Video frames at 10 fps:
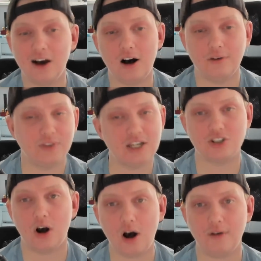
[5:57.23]
of this
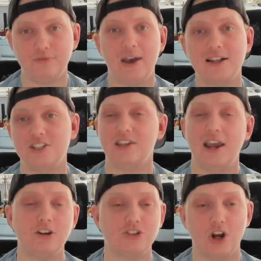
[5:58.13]
offense.
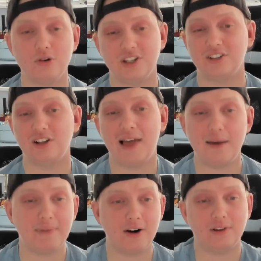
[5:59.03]
Daniel Jones looked a lot better